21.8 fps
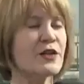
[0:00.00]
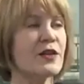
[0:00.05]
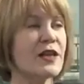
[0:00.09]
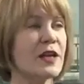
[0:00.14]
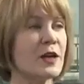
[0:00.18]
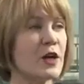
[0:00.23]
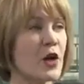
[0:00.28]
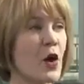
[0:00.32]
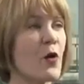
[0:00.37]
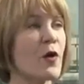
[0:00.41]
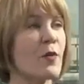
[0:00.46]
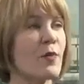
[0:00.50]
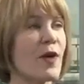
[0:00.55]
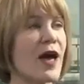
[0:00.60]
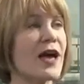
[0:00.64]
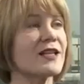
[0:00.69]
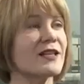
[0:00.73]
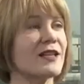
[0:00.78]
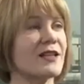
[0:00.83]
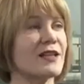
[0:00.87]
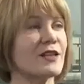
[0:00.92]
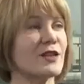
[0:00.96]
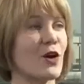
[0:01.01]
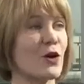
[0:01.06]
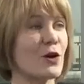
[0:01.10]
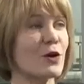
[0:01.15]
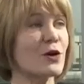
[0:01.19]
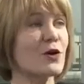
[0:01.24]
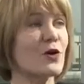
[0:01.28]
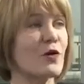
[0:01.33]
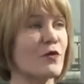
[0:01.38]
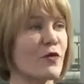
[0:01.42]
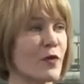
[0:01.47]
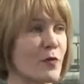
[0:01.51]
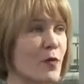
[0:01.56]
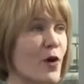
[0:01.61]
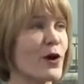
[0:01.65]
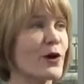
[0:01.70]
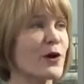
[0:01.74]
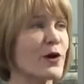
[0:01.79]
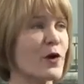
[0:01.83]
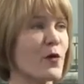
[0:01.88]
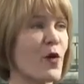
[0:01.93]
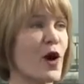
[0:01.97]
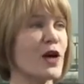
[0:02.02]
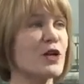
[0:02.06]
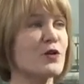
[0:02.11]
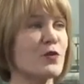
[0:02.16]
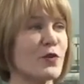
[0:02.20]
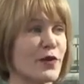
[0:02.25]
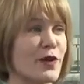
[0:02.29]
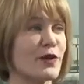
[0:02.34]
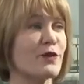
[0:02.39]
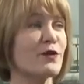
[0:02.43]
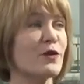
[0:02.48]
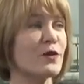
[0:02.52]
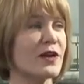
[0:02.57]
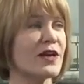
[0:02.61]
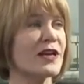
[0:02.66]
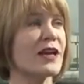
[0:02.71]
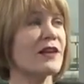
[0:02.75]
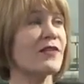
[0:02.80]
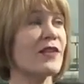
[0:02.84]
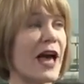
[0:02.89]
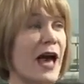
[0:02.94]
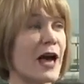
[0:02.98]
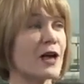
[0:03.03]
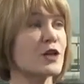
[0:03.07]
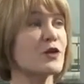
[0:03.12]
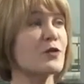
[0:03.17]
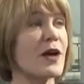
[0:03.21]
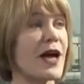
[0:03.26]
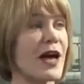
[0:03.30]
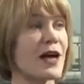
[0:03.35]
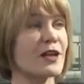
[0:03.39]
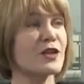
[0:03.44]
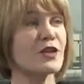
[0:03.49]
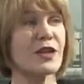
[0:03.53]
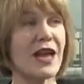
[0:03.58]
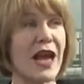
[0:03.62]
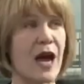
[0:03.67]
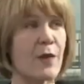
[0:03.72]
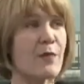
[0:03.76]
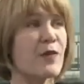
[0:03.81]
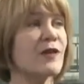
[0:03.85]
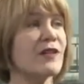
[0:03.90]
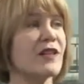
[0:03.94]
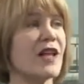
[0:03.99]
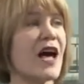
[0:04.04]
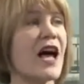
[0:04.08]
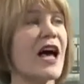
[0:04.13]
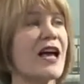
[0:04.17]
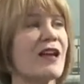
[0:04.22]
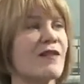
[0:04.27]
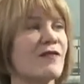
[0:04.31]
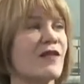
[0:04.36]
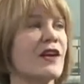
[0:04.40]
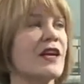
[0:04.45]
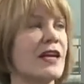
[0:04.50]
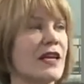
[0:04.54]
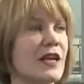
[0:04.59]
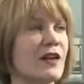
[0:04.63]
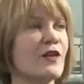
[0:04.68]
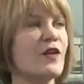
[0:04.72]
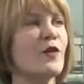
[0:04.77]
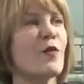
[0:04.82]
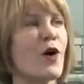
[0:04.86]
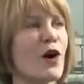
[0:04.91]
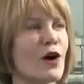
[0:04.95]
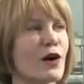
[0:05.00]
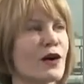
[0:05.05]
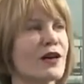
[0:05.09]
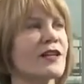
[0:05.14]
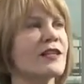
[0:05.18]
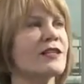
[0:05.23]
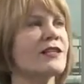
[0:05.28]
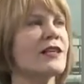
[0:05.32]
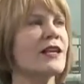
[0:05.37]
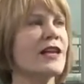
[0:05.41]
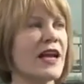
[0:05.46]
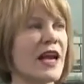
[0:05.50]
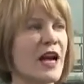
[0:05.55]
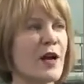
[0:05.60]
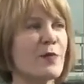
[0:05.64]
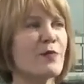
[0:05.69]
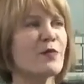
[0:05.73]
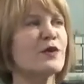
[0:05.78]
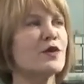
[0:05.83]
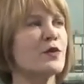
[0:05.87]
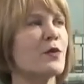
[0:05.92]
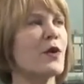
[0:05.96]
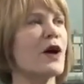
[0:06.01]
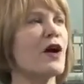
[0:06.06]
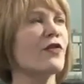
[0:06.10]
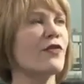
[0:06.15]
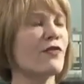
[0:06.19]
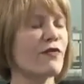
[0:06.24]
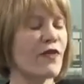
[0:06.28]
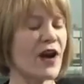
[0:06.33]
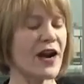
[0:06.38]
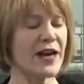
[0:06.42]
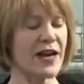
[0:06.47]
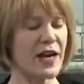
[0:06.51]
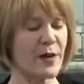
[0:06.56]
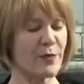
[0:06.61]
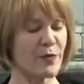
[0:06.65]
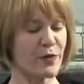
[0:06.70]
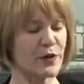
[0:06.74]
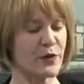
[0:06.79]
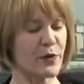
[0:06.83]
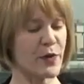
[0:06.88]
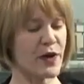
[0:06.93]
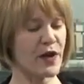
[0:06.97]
So then going back to this article from MarketWatch, where they're looking at the actual action happen live in the markets, April 12th, Friday, April